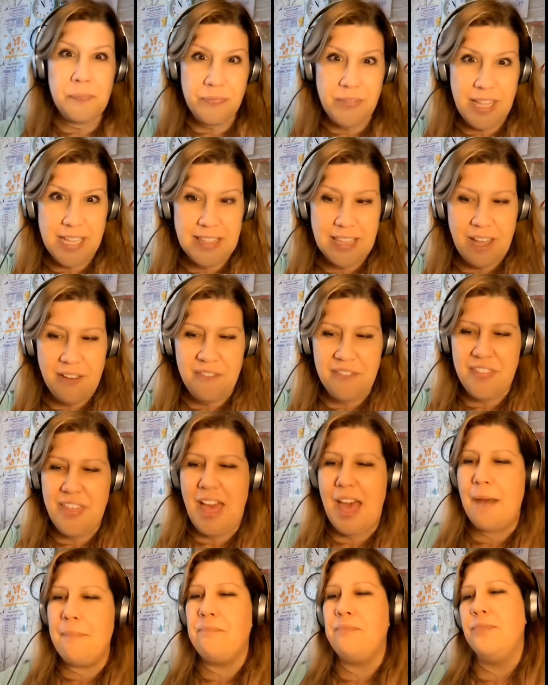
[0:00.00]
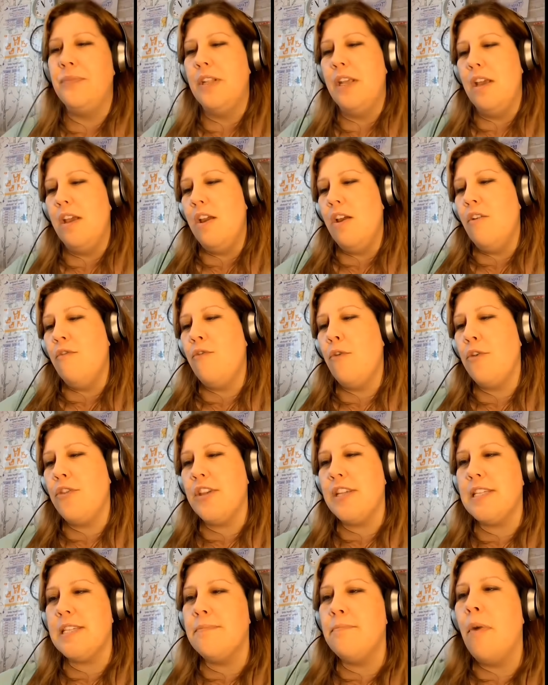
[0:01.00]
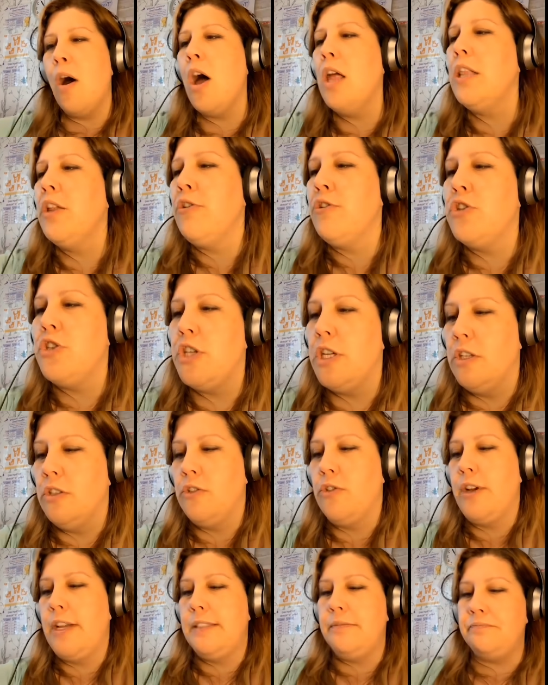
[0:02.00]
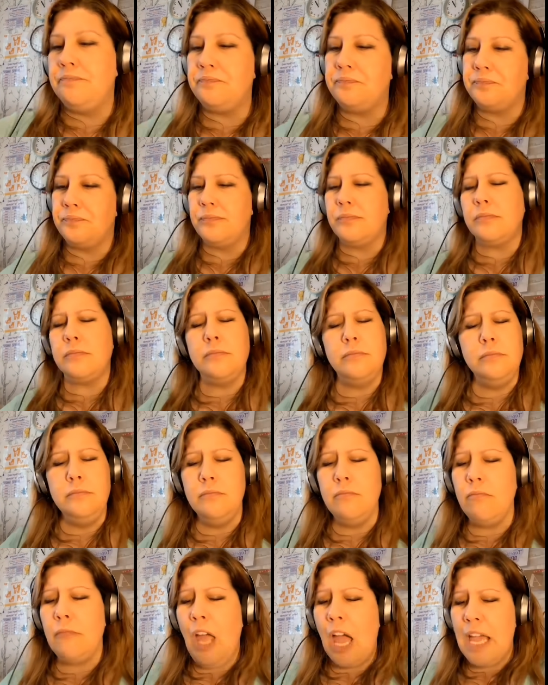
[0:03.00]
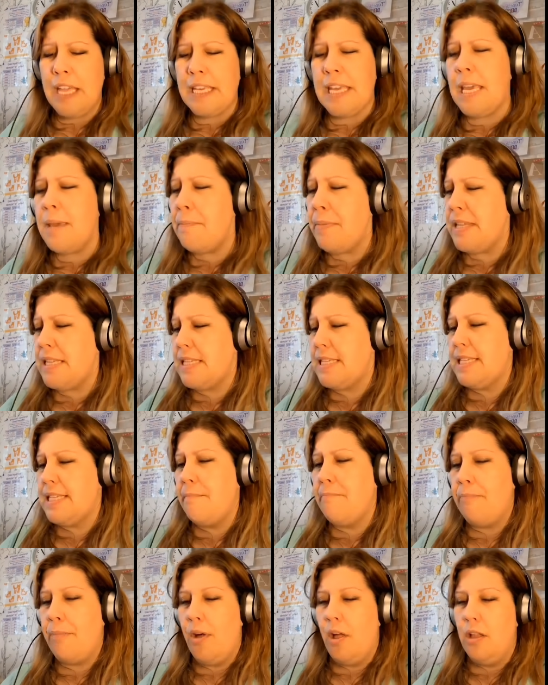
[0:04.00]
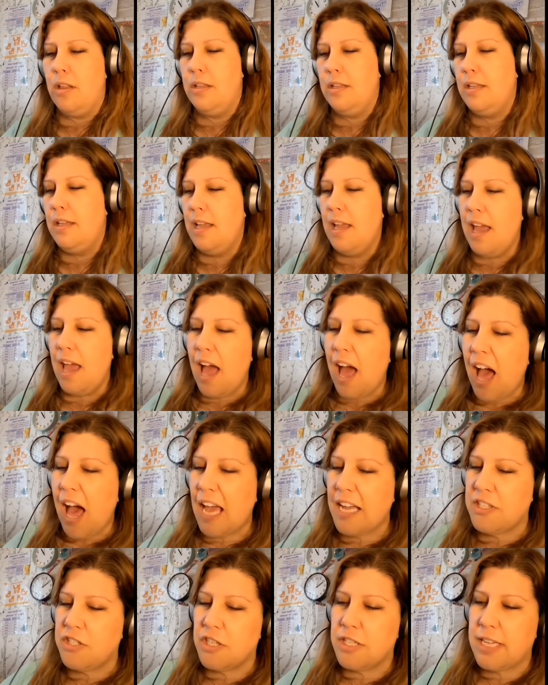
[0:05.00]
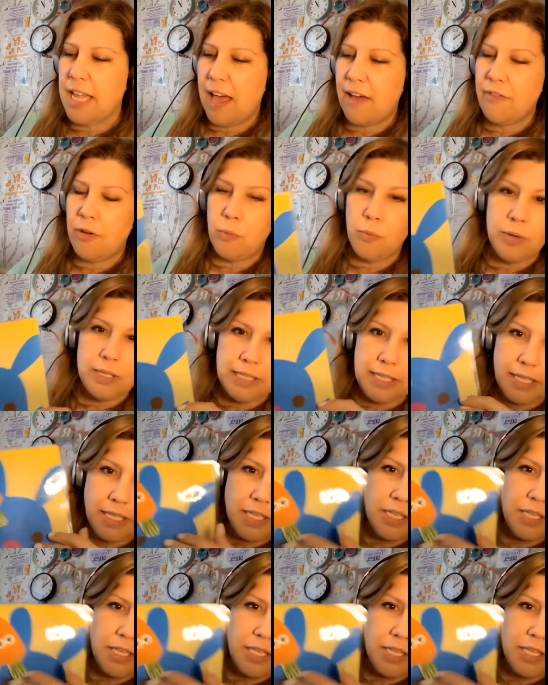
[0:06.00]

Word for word: They love that. For the smaller children, I keep it simple. I just have a really